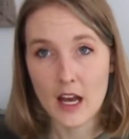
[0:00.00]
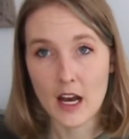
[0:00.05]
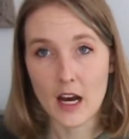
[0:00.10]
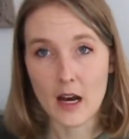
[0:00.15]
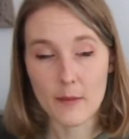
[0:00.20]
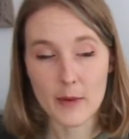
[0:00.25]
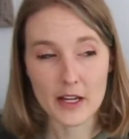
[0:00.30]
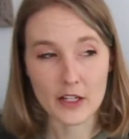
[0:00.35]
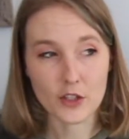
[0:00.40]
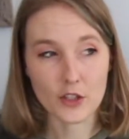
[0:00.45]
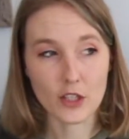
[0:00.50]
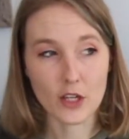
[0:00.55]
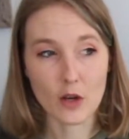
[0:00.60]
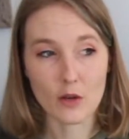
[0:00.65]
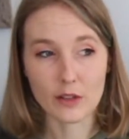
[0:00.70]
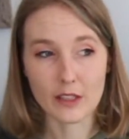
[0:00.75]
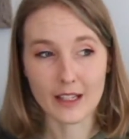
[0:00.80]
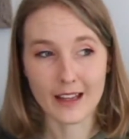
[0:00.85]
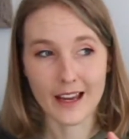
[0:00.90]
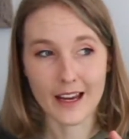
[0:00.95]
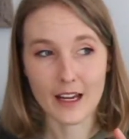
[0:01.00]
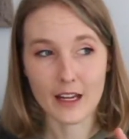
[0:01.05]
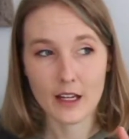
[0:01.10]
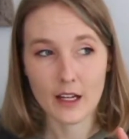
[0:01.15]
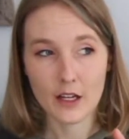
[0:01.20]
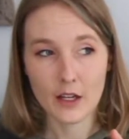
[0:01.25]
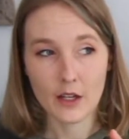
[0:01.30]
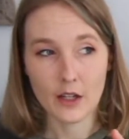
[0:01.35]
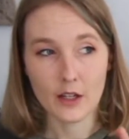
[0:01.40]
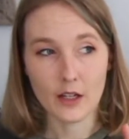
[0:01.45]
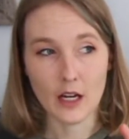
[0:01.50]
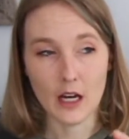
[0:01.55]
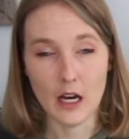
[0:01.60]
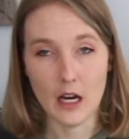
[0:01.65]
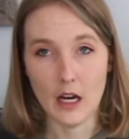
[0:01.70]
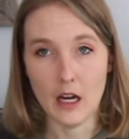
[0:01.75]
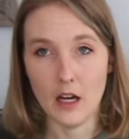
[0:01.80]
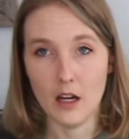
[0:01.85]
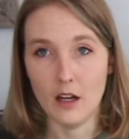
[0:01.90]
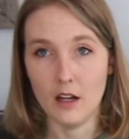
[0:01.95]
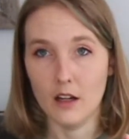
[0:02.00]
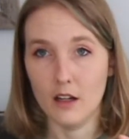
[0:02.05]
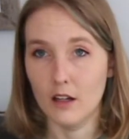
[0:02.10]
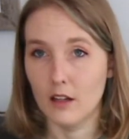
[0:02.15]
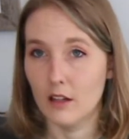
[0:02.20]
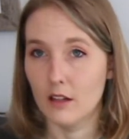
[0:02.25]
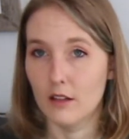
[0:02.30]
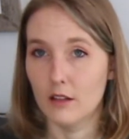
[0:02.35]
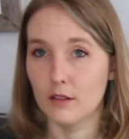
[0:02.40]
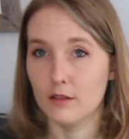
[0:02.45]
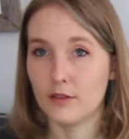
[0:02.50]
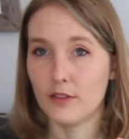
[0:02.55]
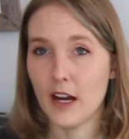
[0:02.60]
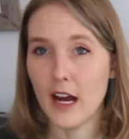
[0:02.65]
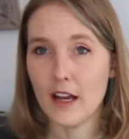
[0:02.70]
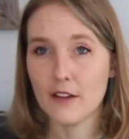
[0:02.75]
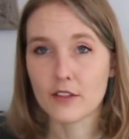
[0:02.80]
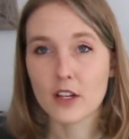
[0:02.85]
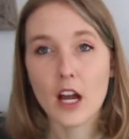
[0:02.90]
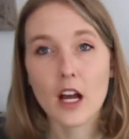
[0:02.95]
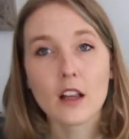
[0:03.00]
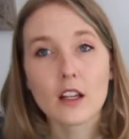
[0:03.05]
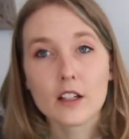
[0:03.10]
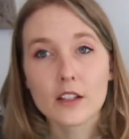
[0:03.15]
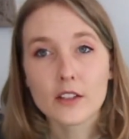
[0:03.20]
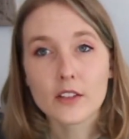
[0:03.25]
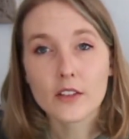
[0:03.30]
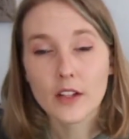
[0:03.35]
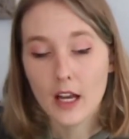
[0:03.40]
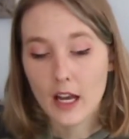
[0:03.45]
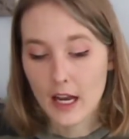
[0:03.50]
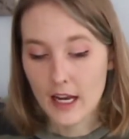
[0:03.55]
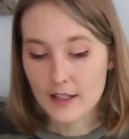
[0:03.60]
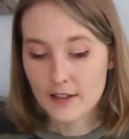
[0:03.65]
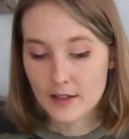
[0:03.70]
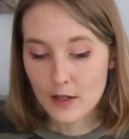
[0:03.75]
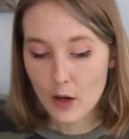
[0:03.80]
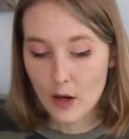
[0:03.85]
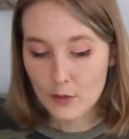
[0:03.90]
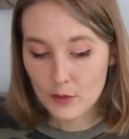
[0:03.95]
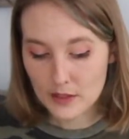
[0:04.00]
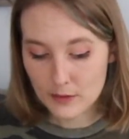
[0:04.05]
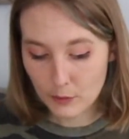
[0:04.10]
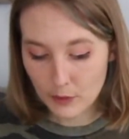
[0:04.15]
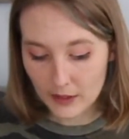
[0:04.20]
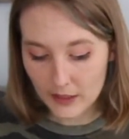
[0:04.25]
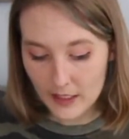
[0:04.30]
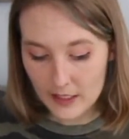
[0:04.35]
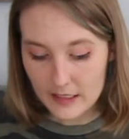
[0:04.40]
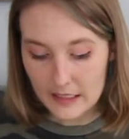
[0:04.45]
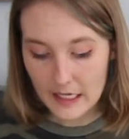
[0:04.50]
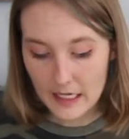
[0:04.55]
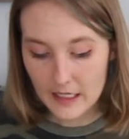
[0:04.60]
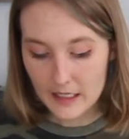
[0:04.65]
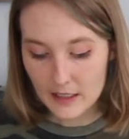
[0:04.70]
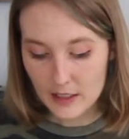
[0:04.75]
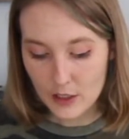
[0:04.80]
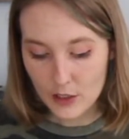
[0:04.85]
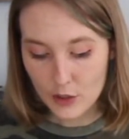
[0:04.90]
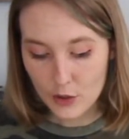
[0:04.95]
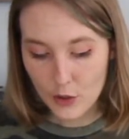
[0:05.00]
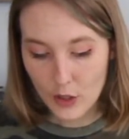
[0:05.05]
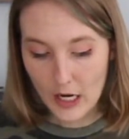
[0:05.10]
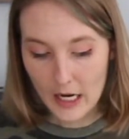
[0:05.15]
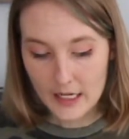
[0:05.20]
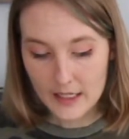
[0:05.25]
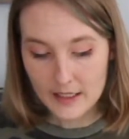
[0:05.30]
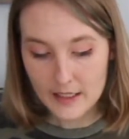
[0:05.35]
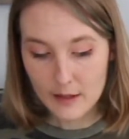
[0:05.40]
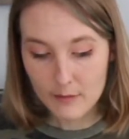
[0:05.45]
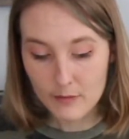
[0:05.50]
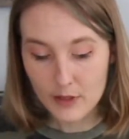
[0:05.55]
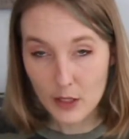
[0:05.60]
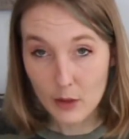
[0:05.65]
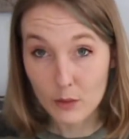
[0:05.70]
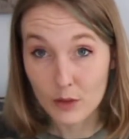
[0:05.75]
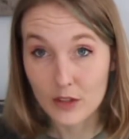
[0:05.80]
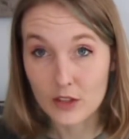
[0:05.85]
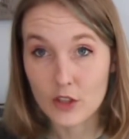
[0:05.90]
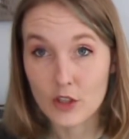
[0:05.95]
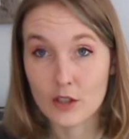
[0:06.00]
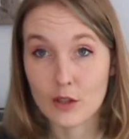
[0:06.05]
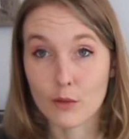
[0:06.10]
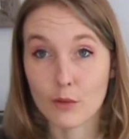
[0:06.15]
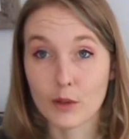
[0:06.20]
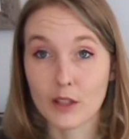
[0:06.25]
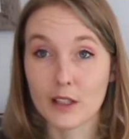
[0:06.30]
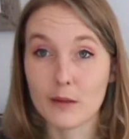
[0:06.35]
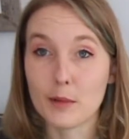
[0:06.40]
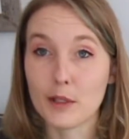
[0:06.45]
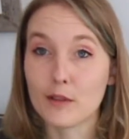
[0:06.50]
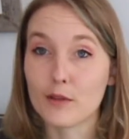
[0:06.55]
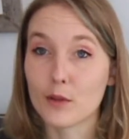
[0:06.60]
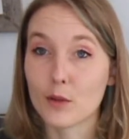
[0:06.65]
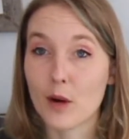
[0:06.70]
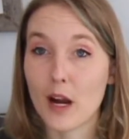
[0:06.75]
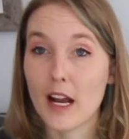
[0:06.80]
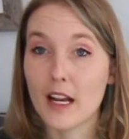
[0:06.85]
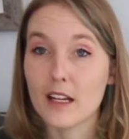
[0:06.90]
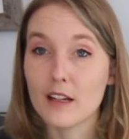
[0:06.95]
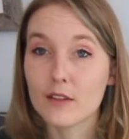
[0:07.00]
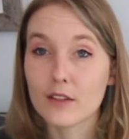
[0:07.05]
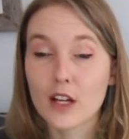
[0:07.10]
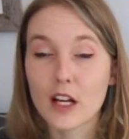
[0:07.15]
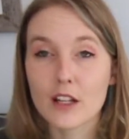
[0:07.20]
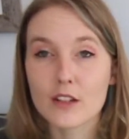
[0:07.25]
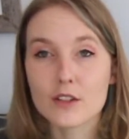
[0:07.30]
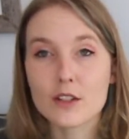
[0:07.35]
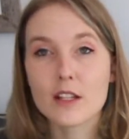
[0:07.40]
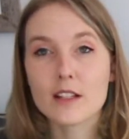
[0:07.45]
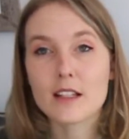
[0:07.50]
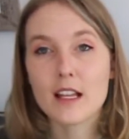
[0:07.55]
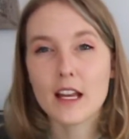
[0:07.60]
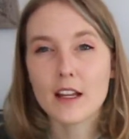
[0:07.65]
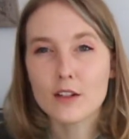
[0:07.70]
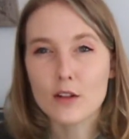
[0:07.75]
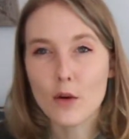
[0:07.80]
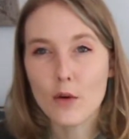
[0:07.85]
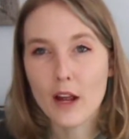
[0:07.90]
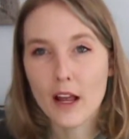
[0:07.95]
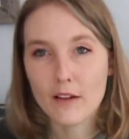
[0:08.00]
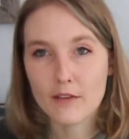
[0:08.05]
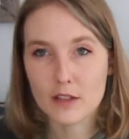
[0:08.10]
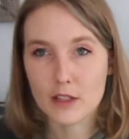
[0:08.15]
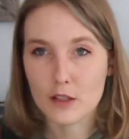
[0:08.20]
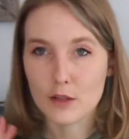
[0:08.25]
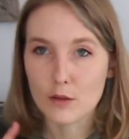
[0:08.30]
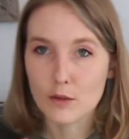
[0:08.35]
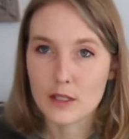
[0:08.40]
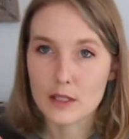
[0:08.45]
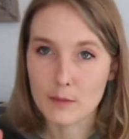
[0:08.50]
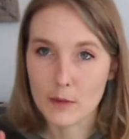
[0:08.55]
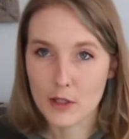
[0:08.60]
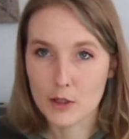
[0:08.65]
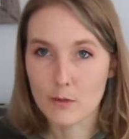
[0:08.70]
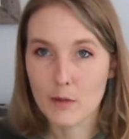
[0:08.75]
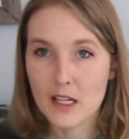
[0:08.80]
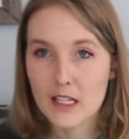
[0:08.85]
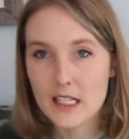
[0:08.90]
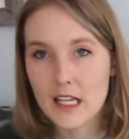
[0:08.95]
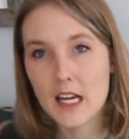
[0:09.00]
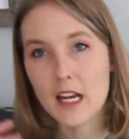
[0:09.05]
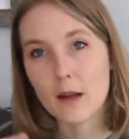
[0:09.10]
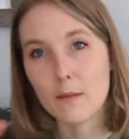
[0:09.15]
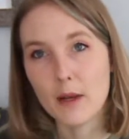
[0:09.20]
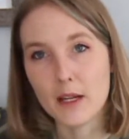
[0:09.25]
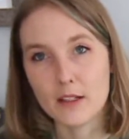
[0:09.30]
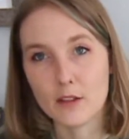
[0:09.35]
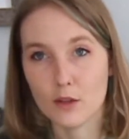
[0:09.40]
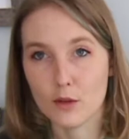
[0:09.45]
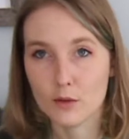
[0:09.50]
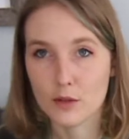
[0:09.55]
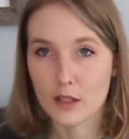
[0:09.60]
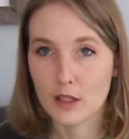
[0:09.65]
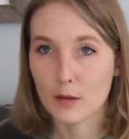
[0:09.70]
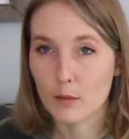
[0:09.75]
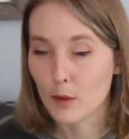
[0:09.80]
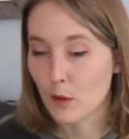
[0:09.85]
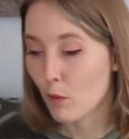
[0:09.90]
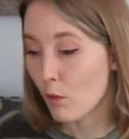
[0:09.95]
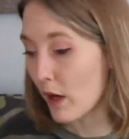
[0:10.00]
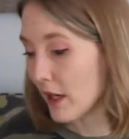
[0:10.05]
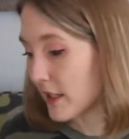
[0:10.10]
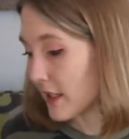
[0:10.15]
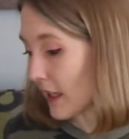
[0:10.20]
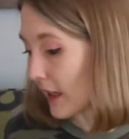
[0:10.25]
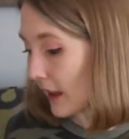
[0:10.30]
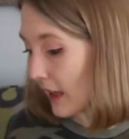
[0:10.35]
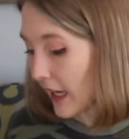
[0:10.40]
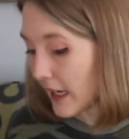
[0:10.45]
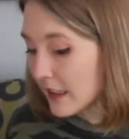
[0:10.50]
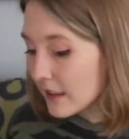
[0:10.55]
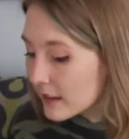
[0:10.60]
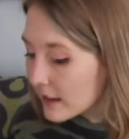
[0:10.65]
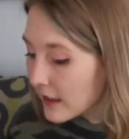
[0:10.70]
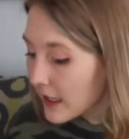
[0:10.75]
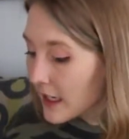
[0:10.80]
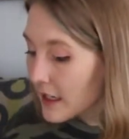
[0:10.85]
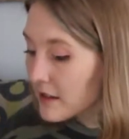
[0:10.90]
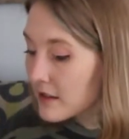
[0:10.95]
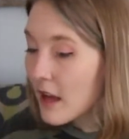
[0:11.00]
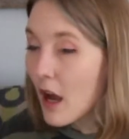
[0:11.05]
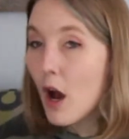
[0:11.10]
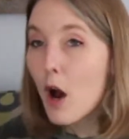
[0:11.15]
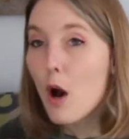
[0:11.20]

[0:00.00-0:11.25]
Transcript: um, actually only like uh, five colors. And so I was really excited to try something with just a really big variety of colors because I don't have to do as much mixing. I might use a little bit of white to lighten things,